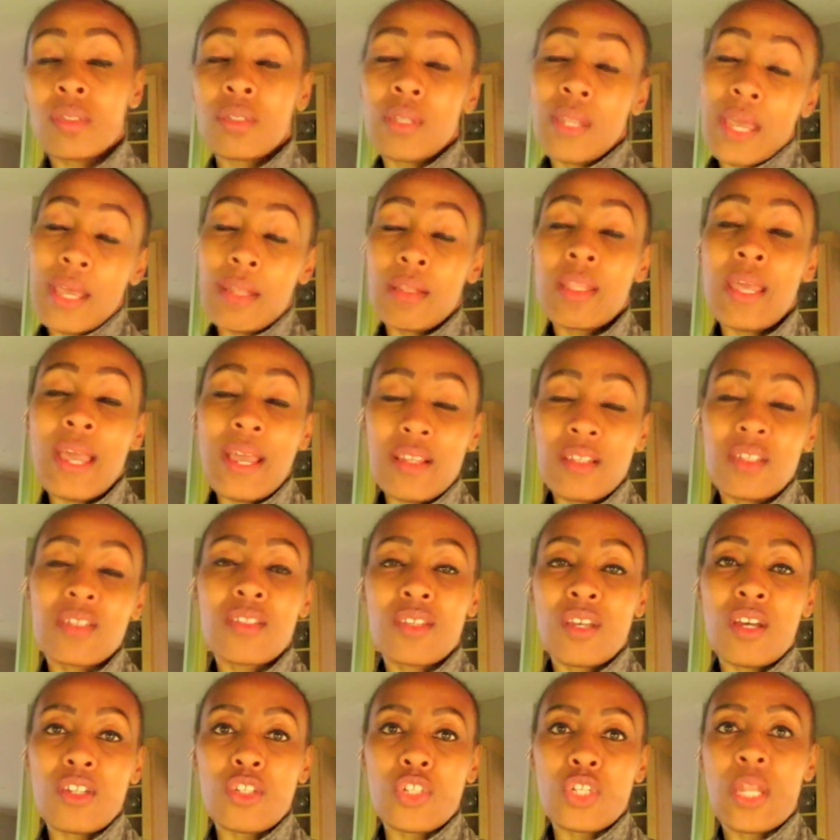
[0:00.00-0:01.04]
that that
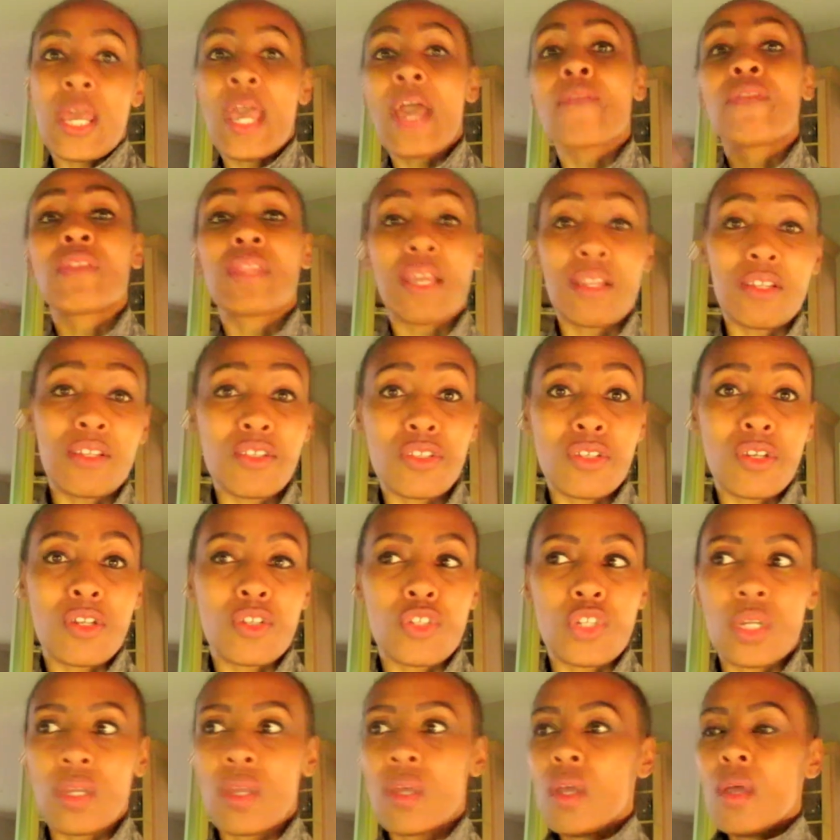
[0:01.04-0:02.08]
discussion, having that
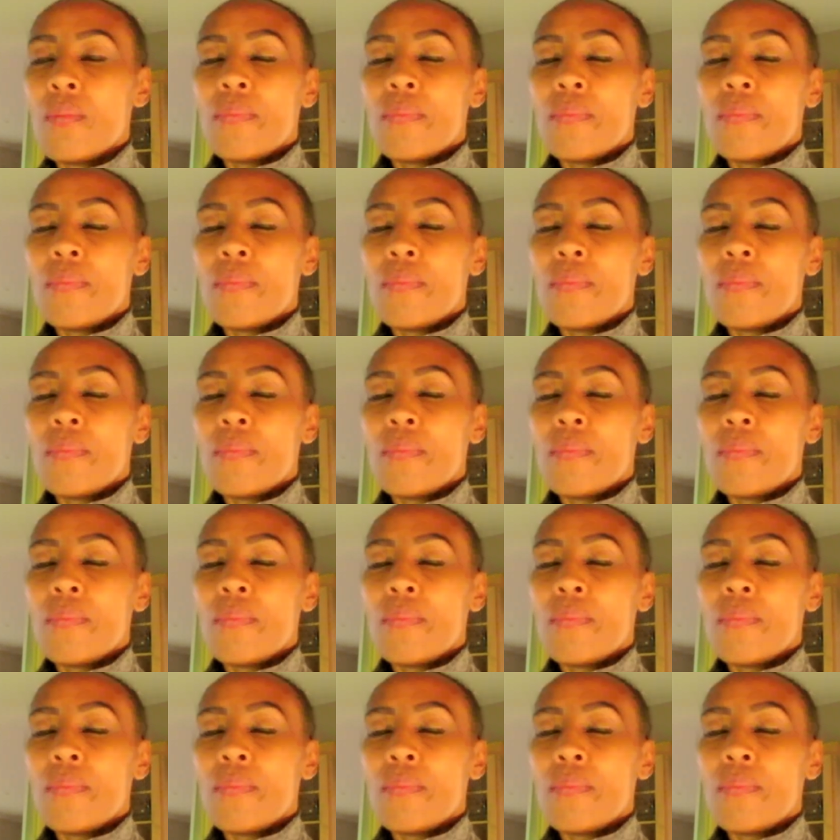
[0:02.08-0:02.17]
discussion,